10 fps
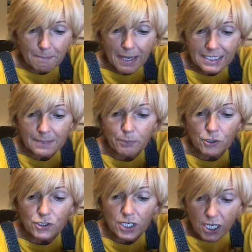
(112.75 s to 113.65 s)
matter,
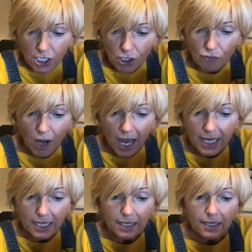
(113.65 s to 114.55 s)
Bunjee? You're
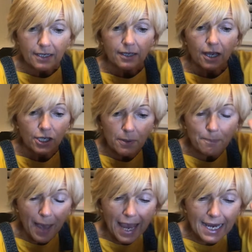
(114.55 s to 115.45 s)
right? Are you in
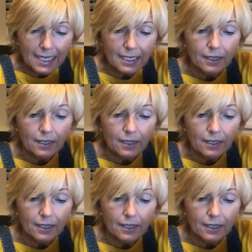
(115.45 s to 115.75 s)
pain?